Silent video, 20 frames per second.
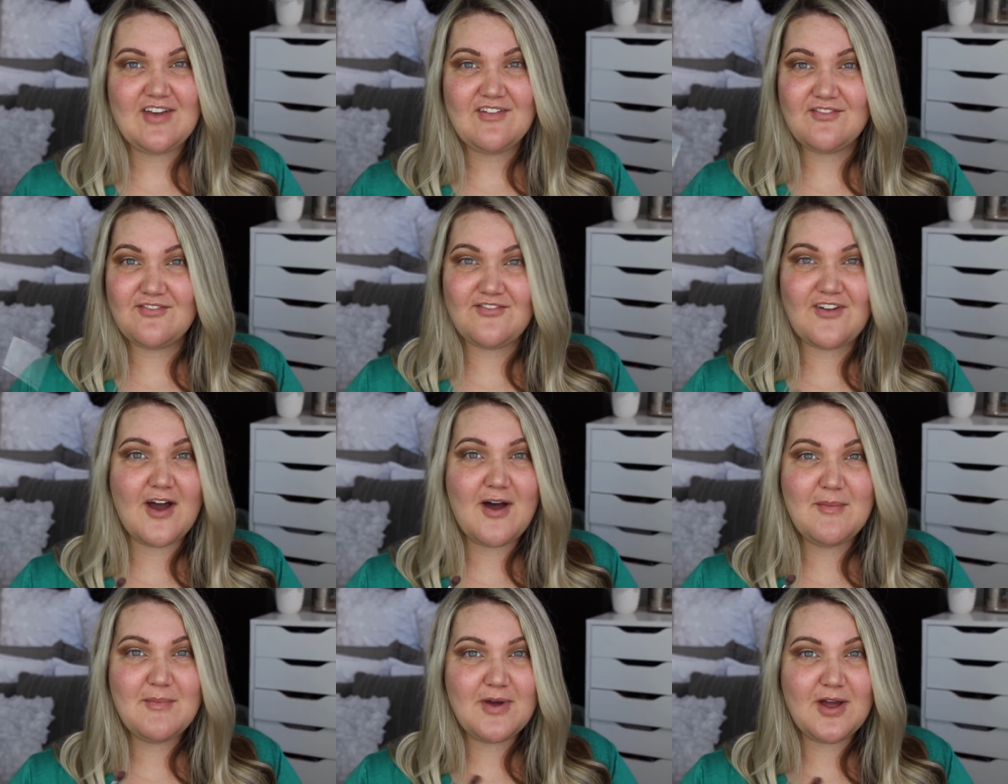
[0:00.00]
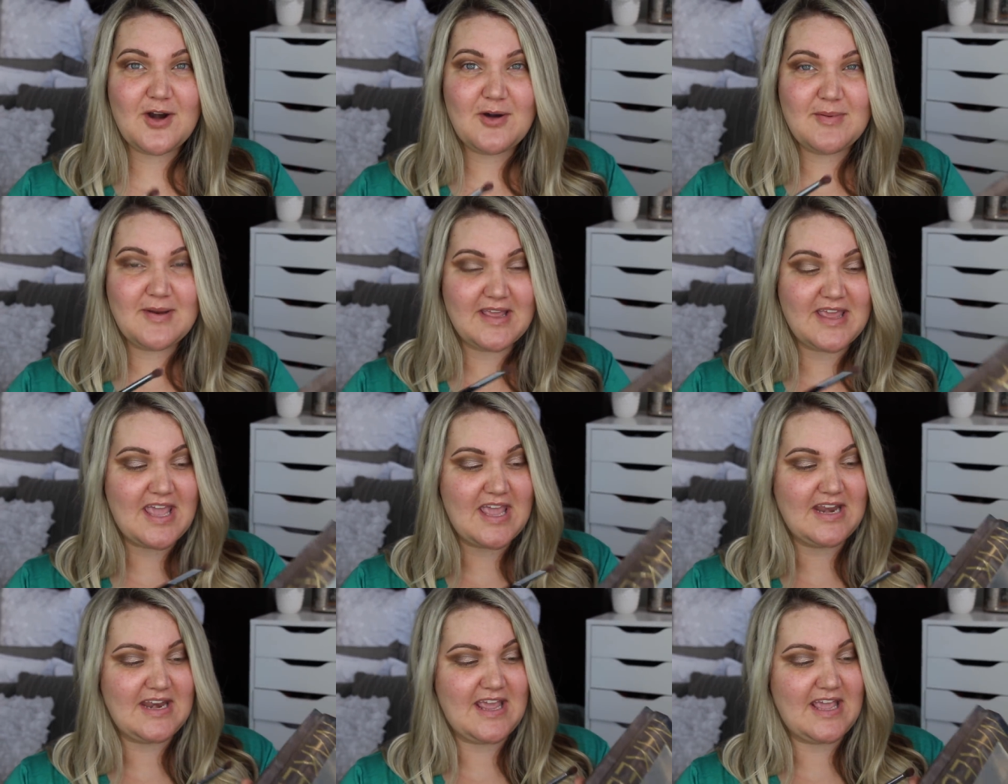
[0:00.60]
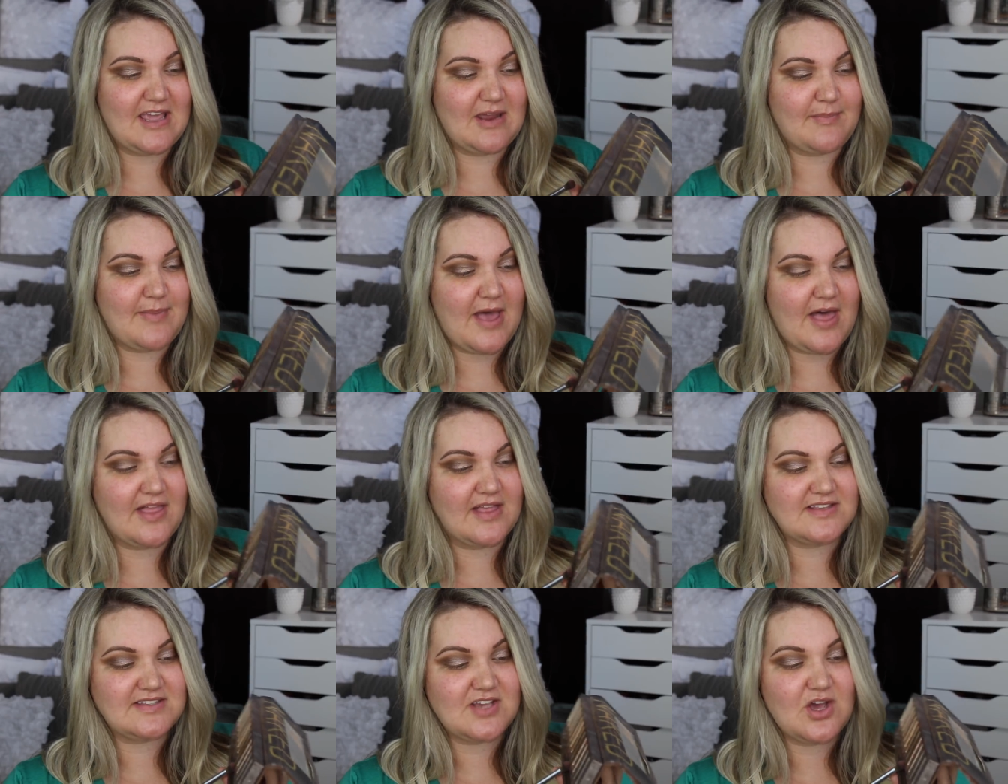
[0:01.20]
from Urban Decay Naked
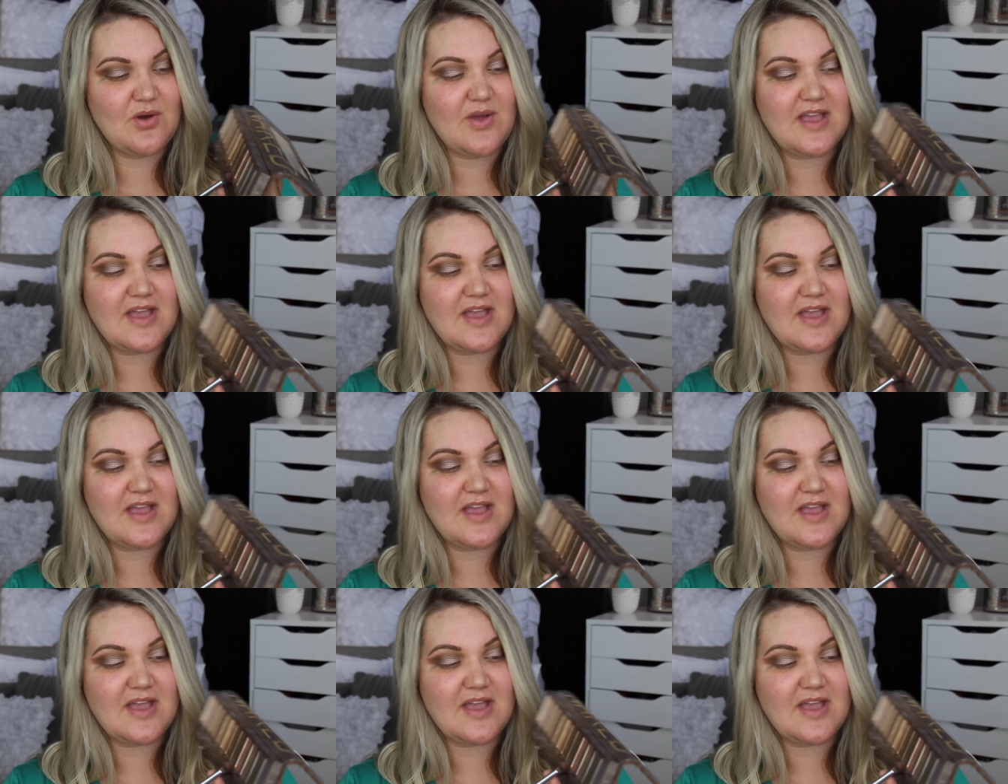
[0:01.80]
Palettes.